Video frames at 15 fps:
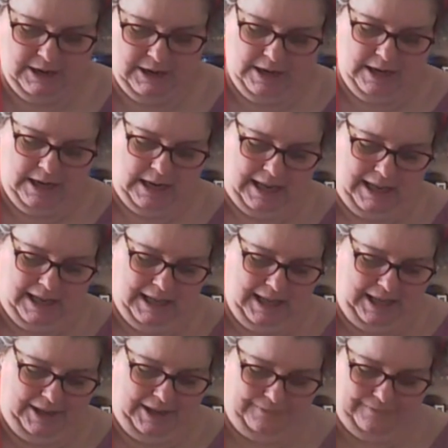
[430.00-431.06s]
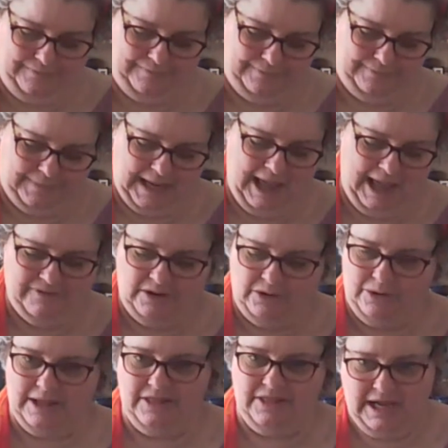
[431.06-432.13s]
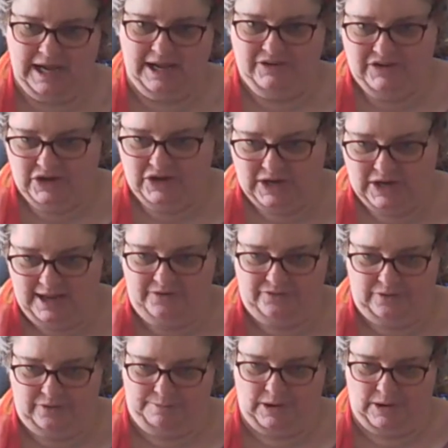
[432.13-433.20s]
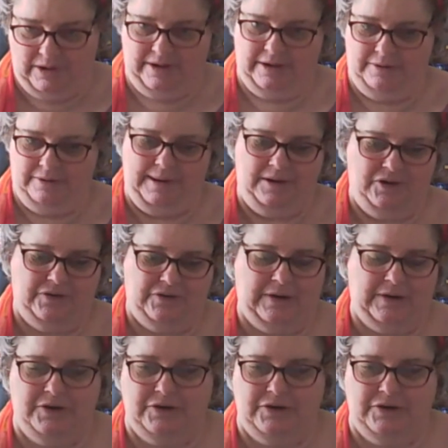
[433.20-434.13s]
have a look at the next few days for the Biden administration.